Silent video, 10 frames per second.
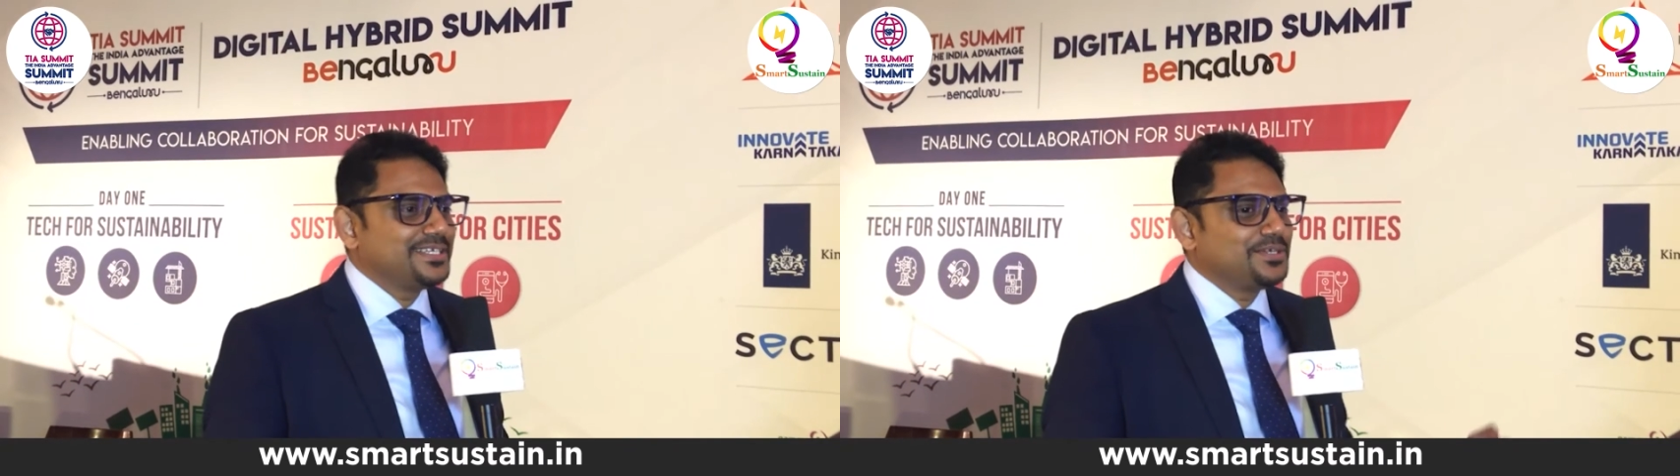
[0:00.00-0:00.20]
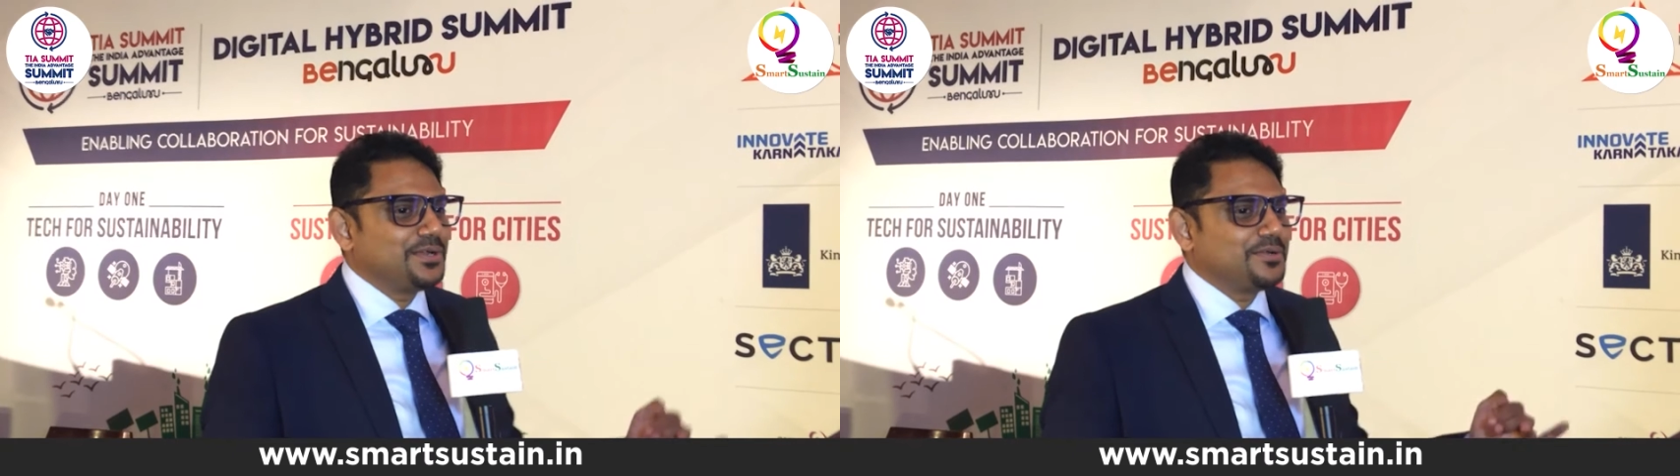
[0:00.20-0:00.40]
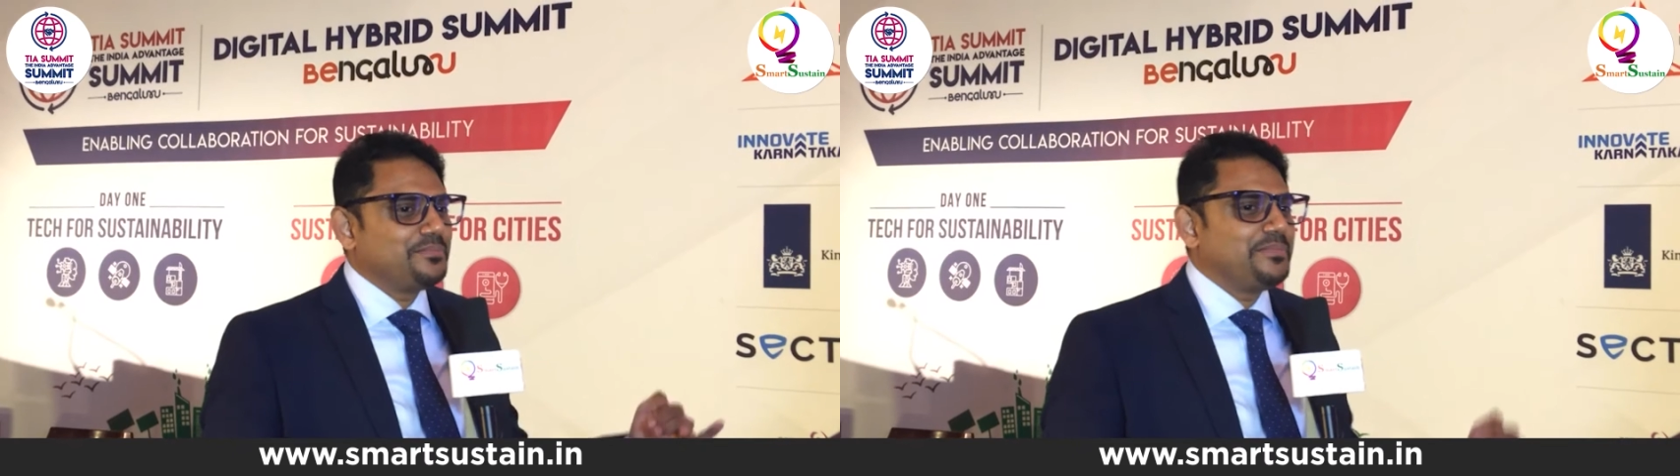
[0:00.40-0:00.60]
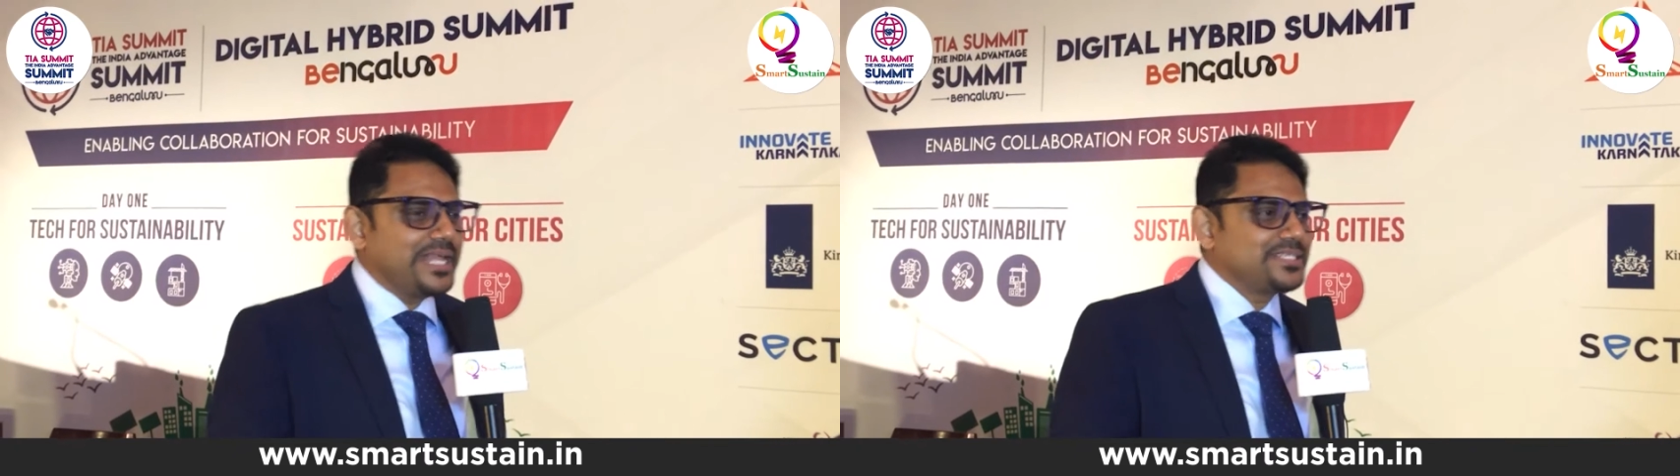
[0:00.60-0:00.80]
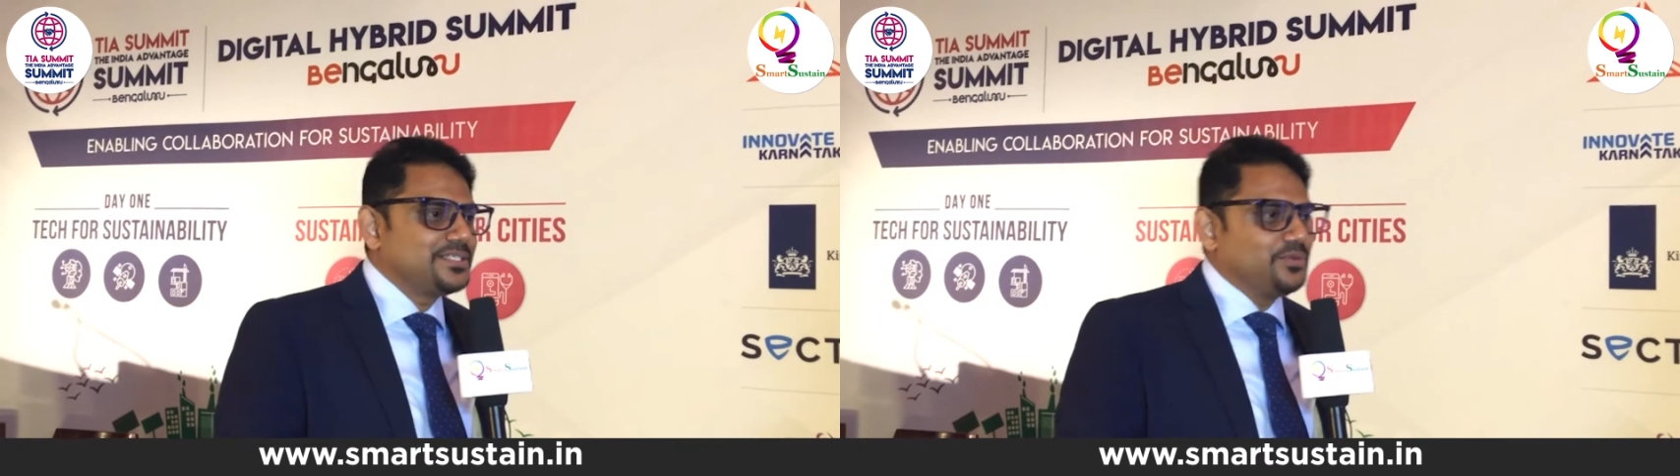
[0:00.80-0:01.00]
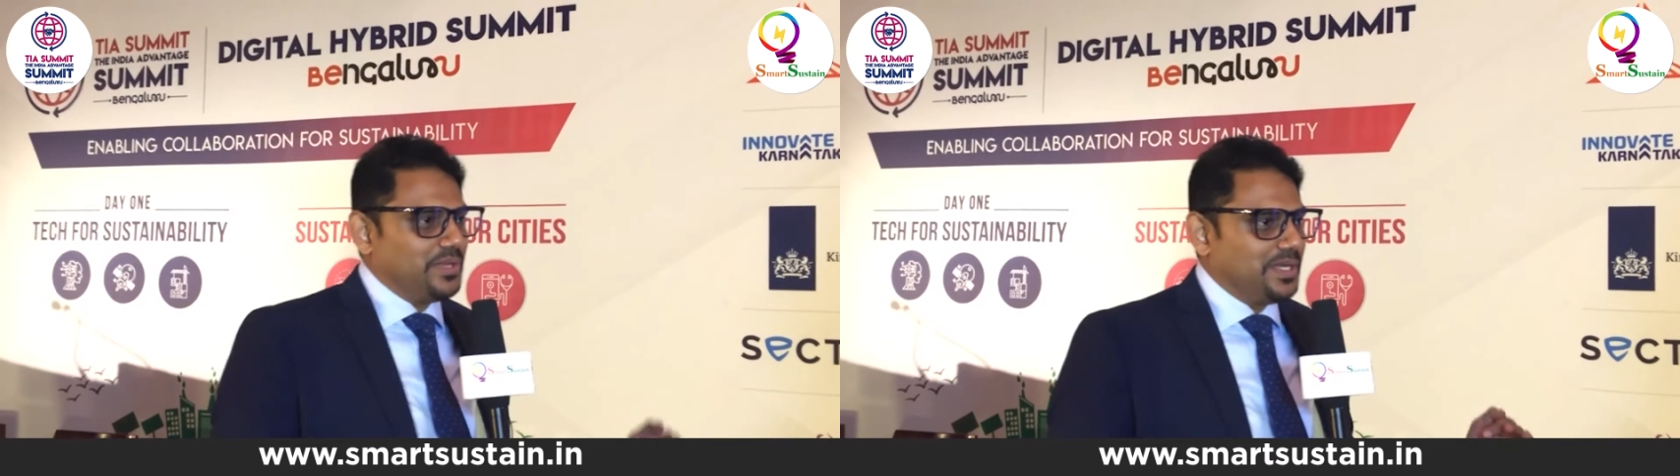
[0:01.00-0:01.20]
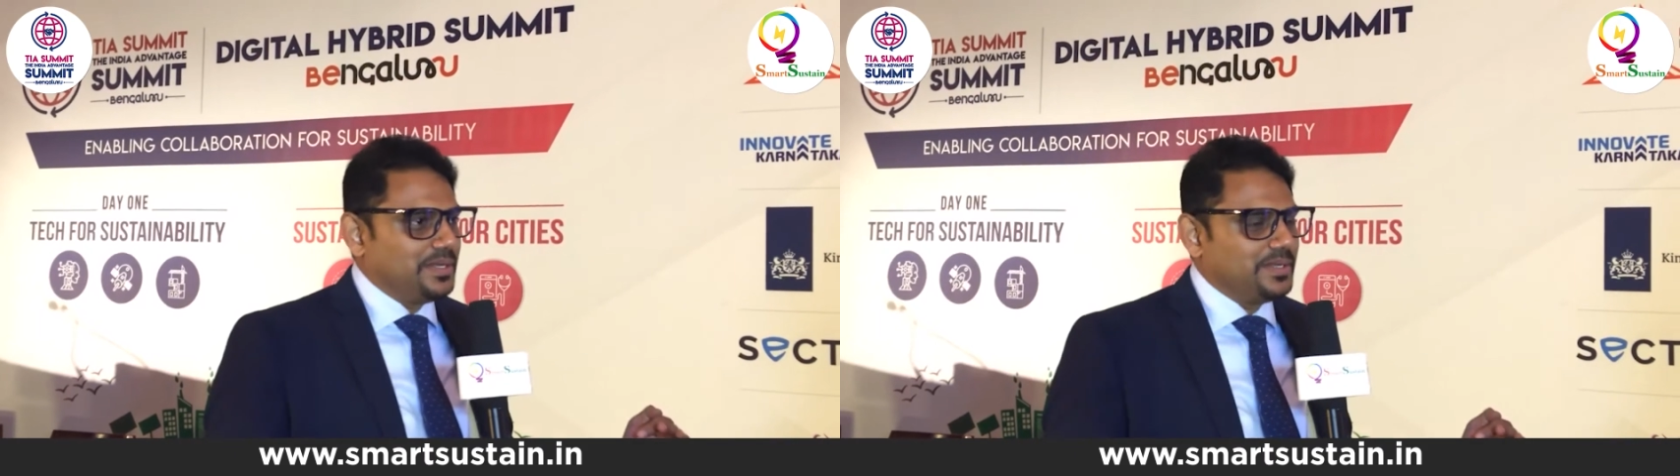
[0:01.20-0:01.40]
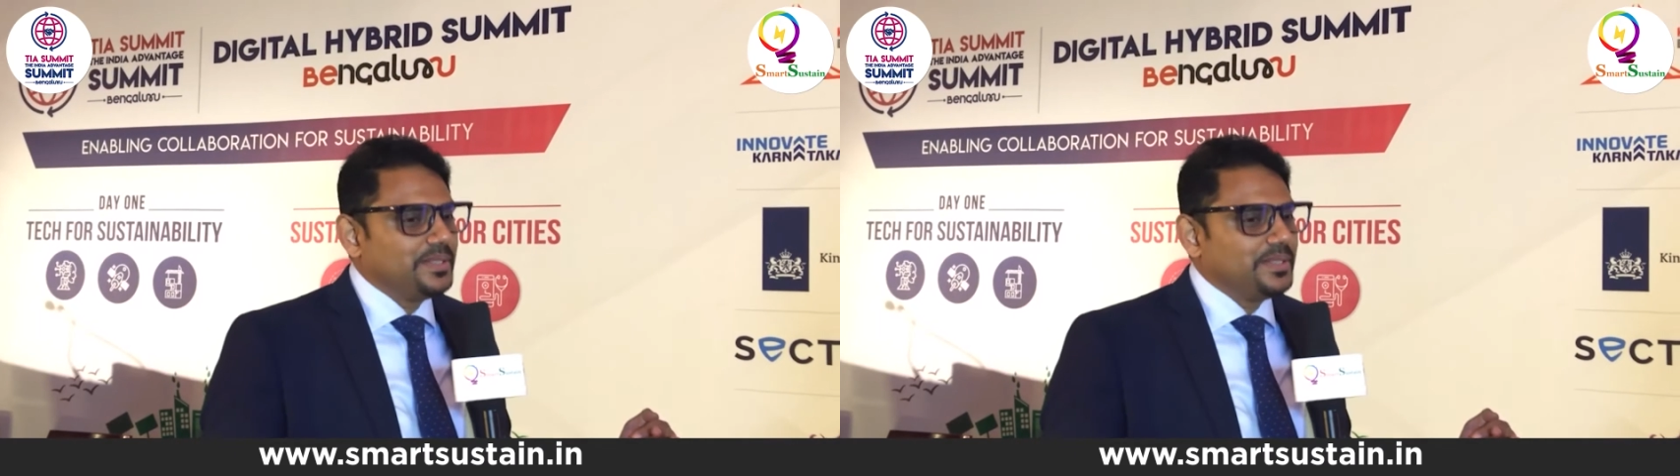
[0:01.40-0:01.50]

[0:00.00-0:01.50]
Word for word: did not match the will.